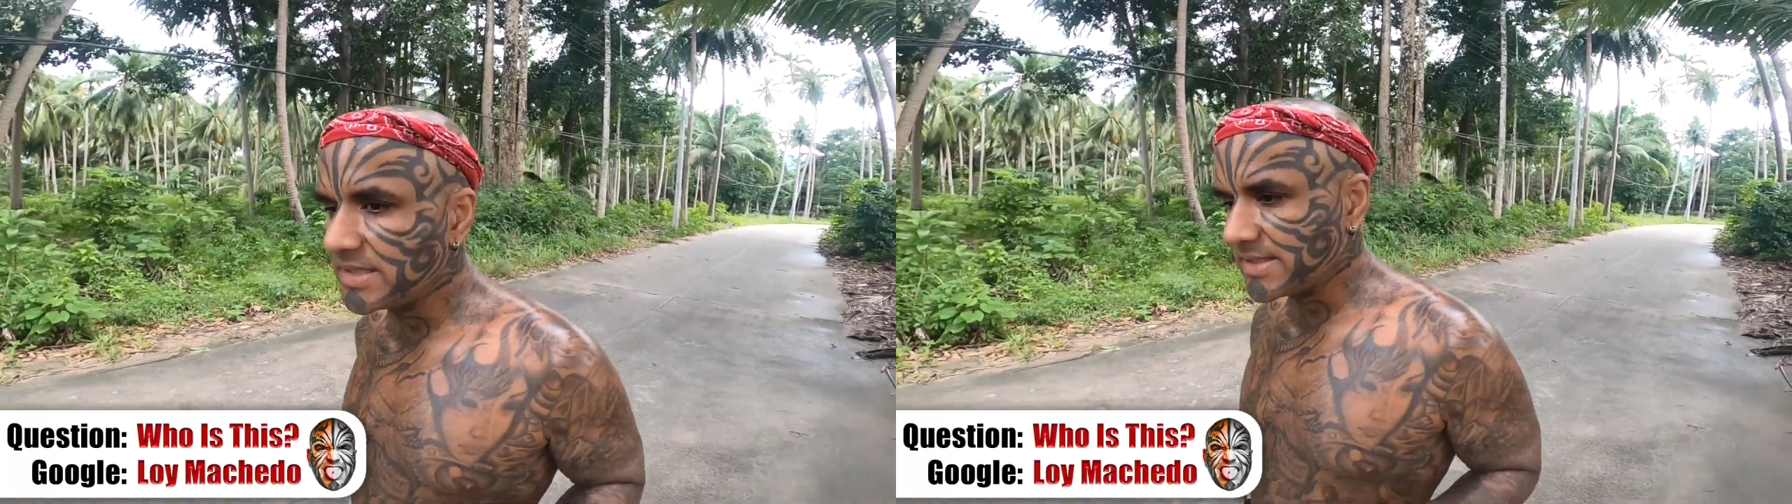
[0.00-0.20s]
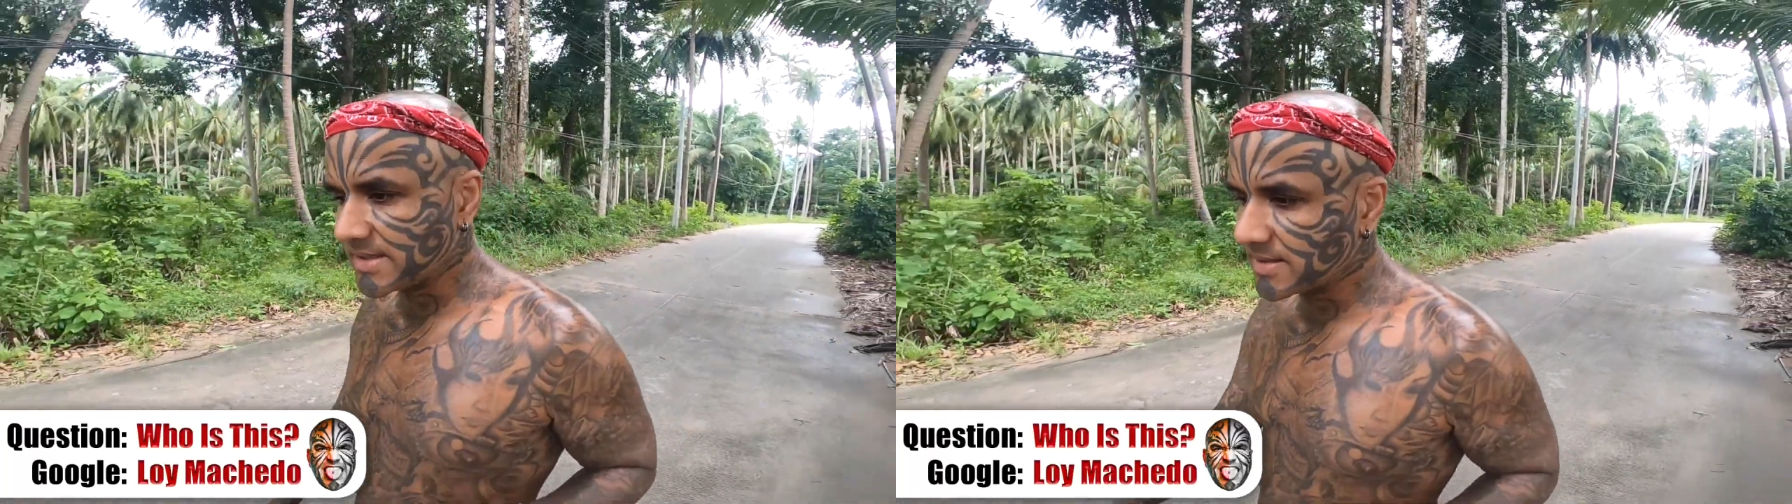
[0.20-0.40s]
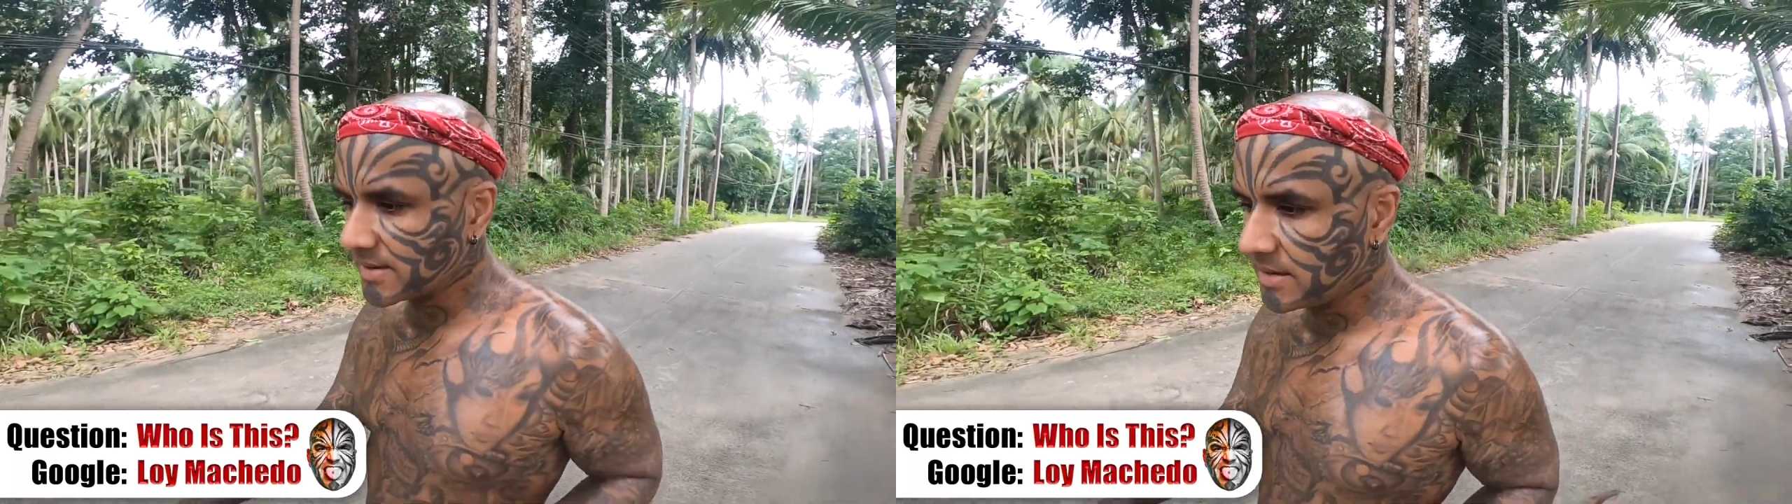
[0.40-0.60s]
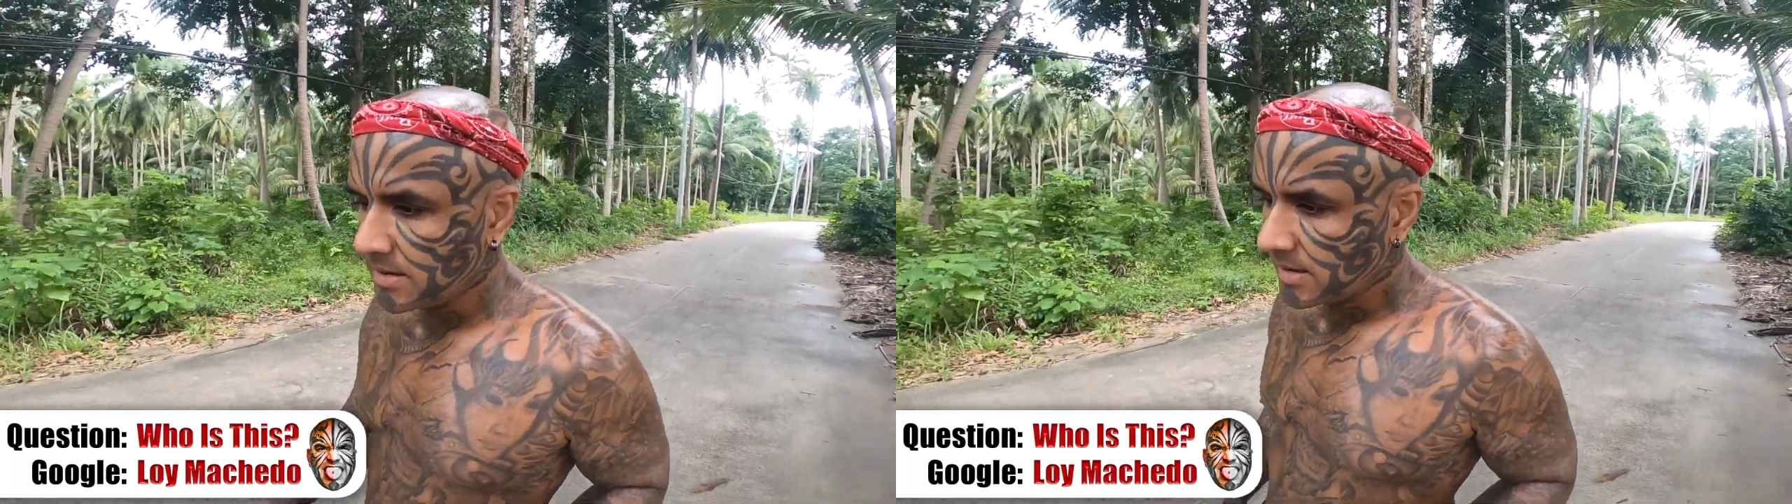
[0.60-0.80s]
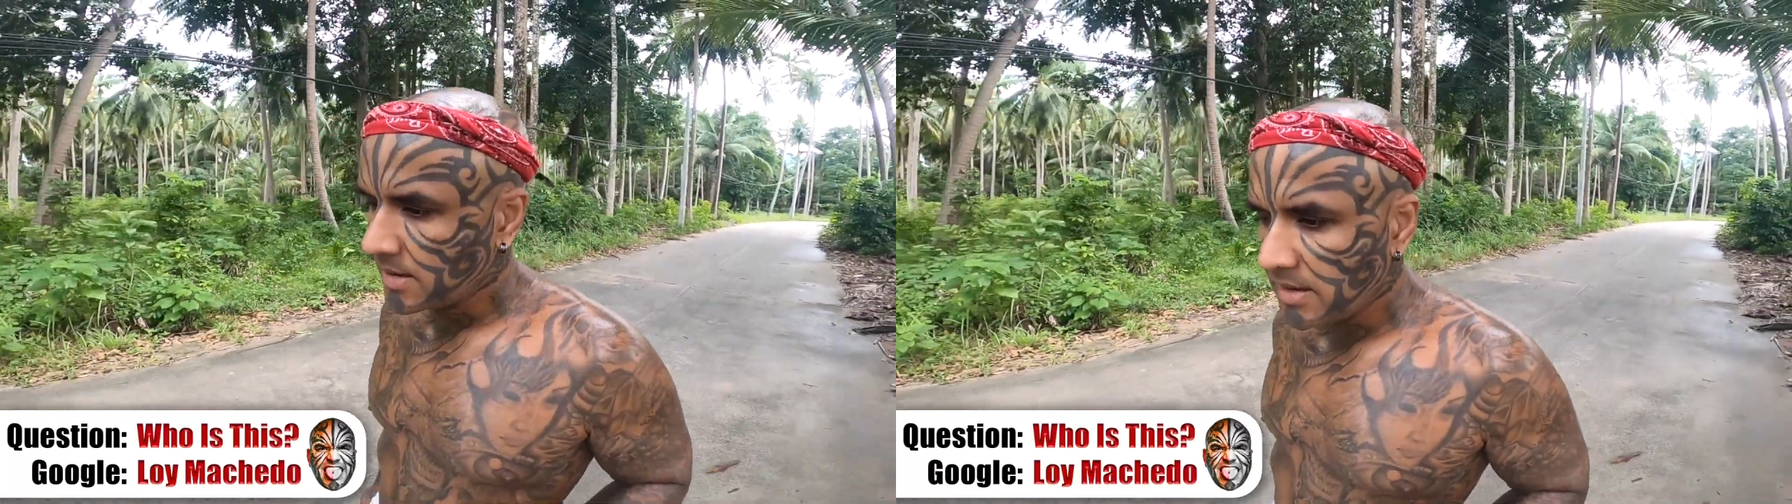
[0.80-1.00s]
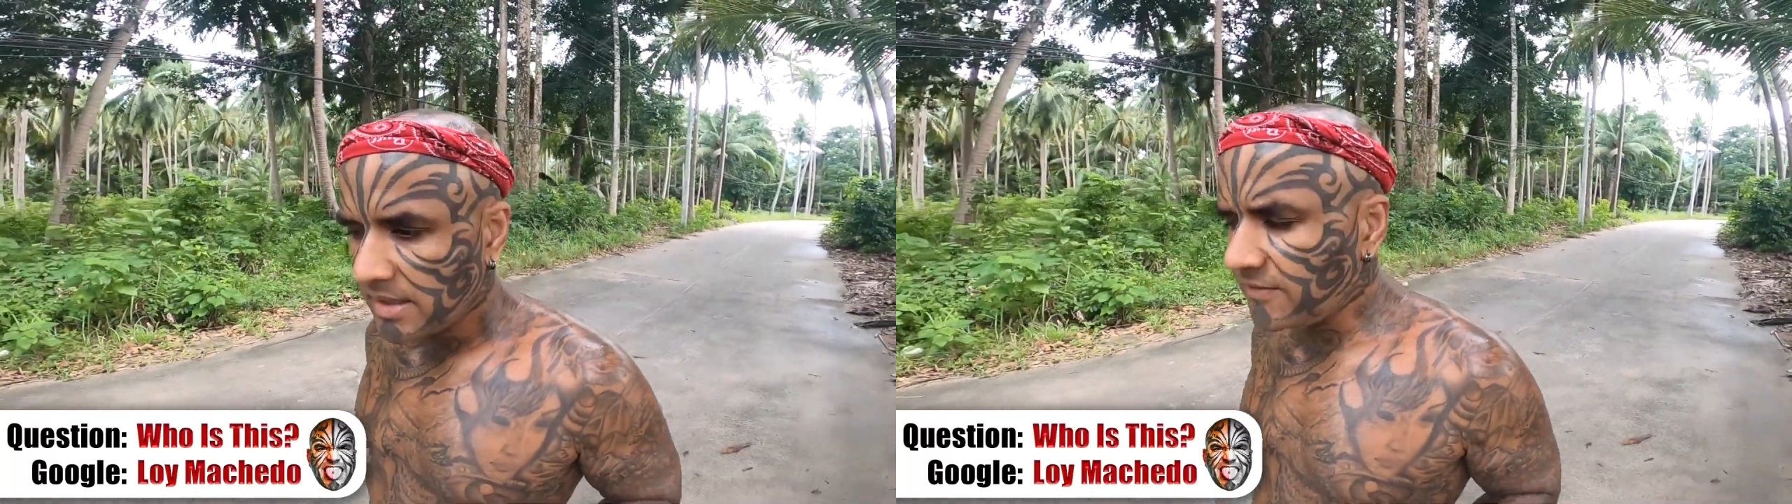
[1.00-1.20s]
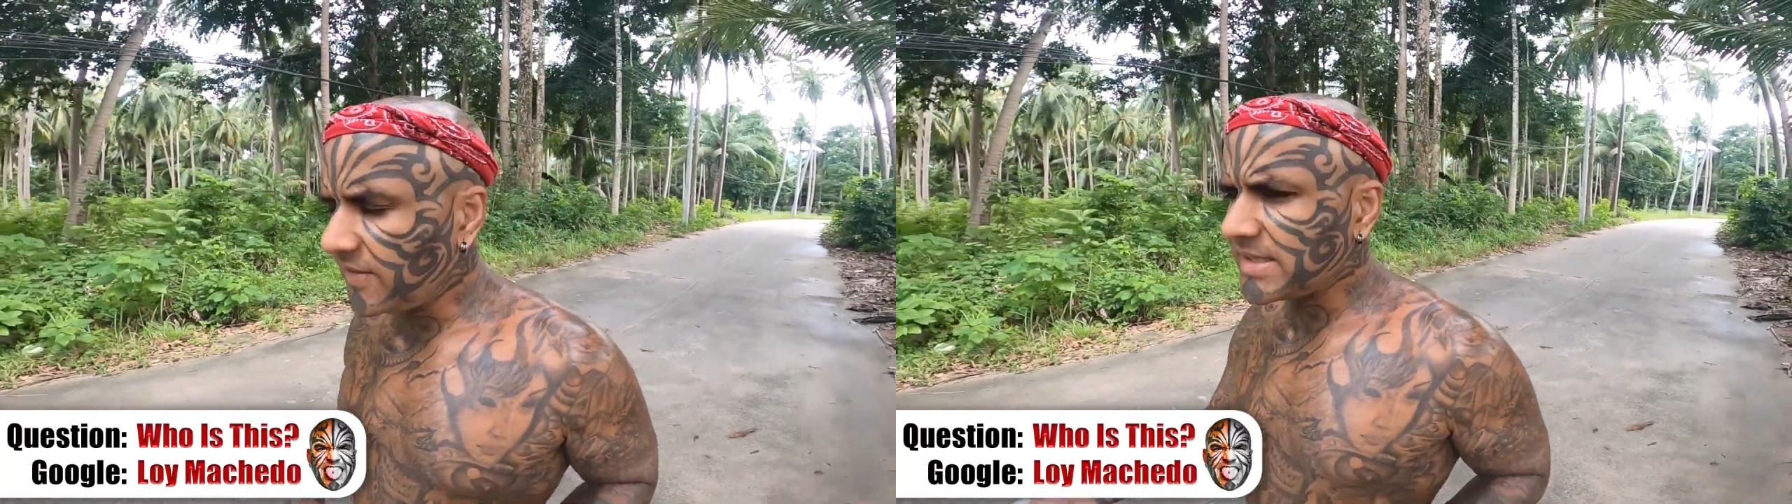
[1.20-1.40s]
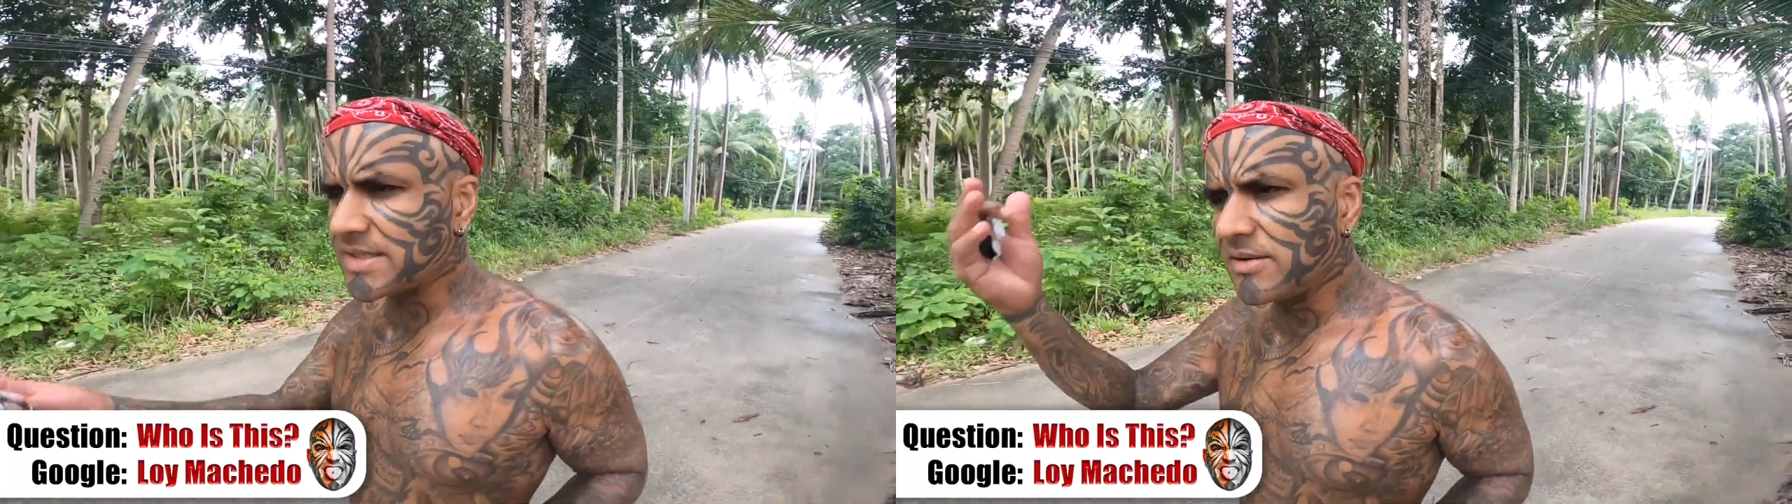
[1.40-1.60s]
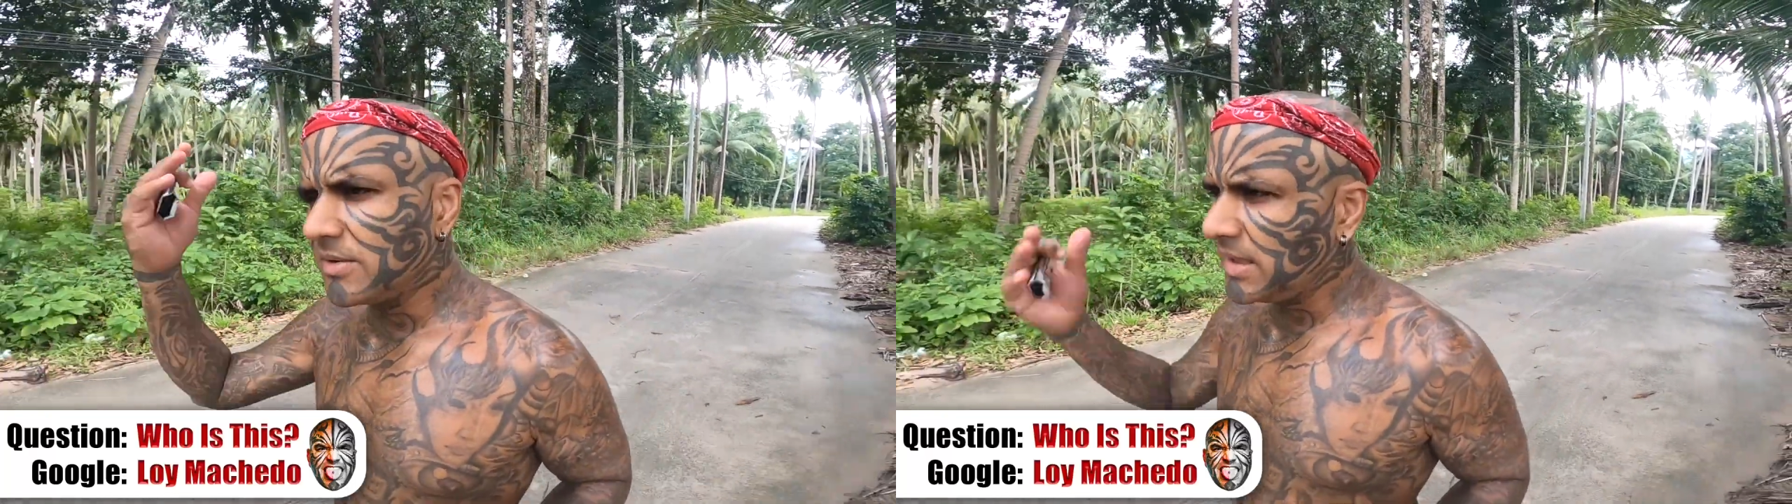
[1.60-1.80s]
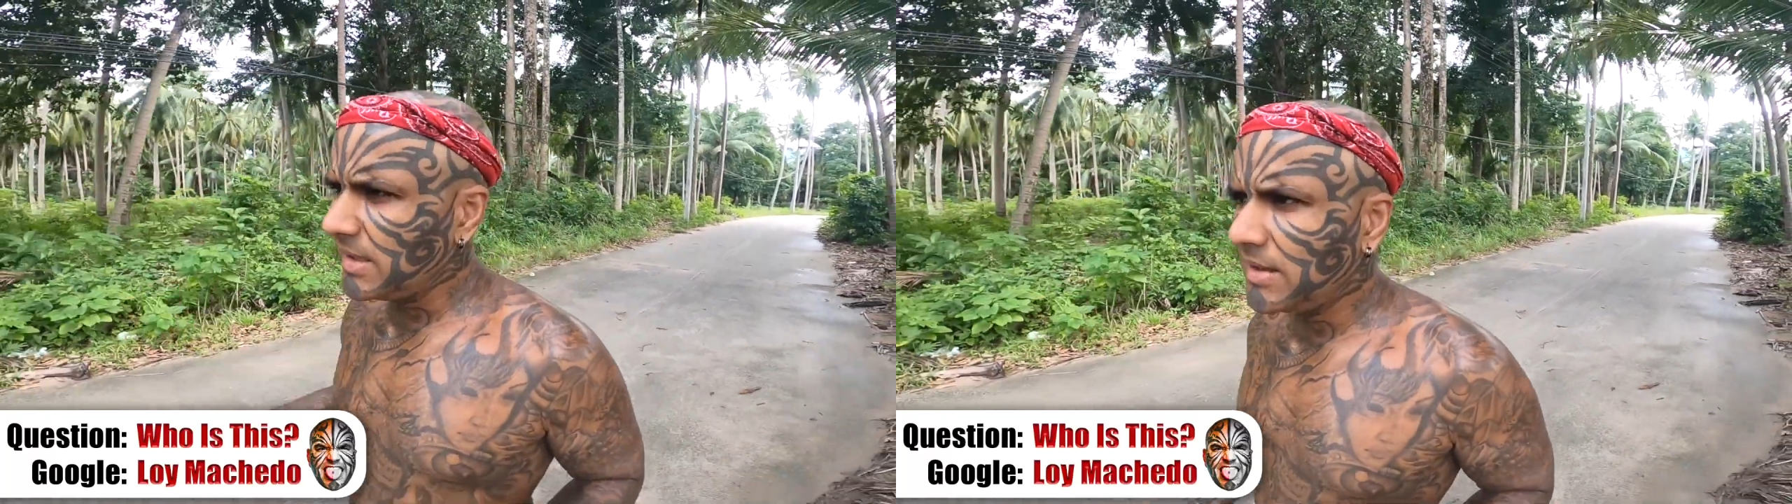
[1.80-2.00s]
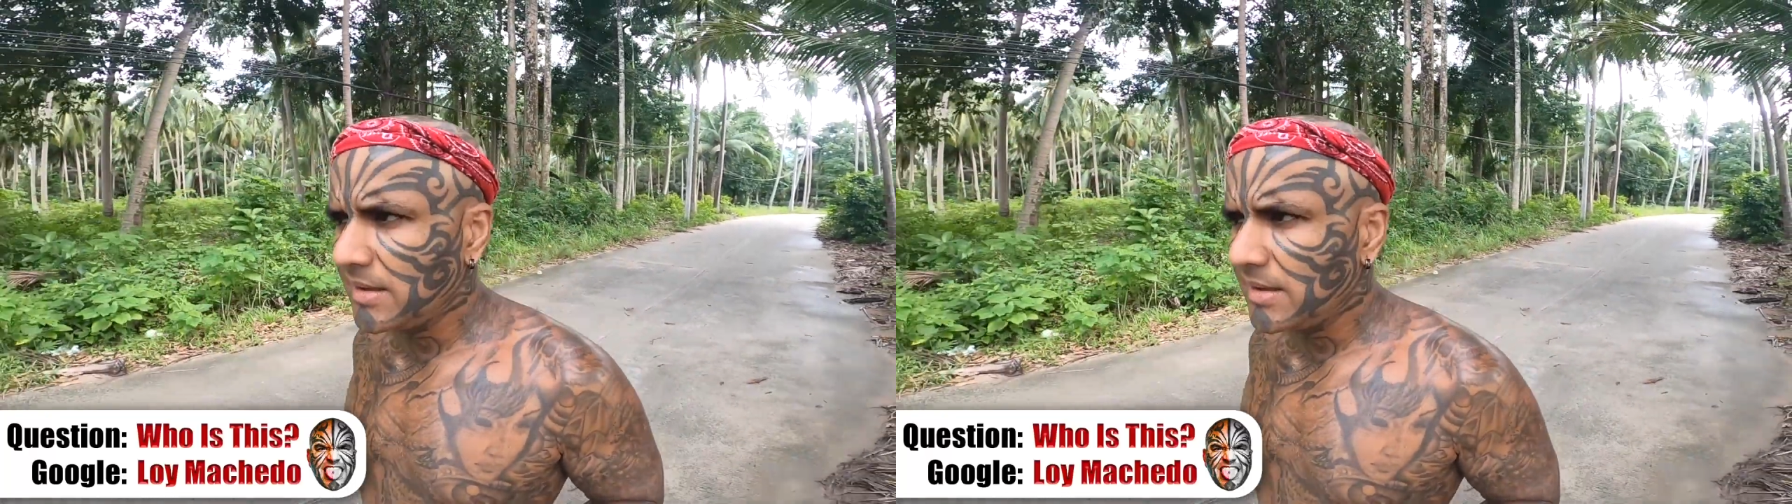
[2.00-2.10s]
only